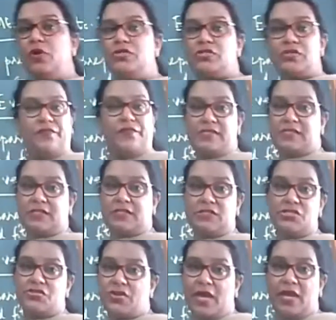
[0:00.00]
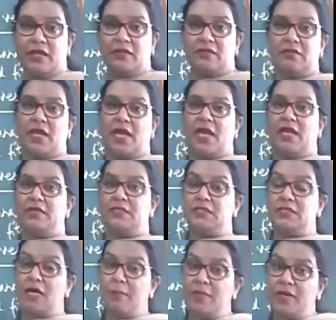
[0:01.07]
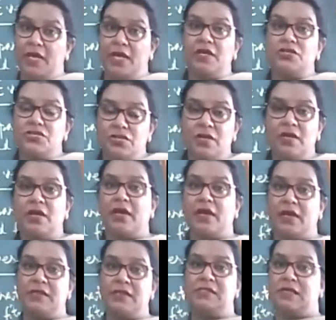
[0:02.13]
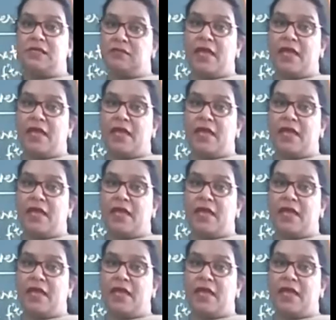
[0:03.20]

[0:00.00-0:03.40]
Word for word: course, the physical strength, their determination is,